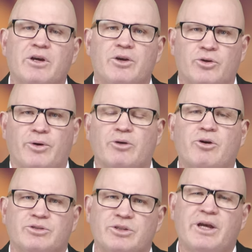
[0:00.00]
through our
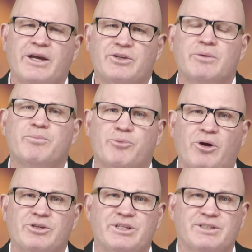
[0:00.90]
consultation
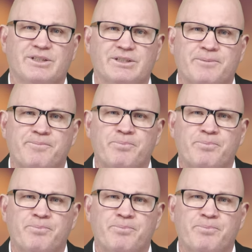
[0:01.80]
processes.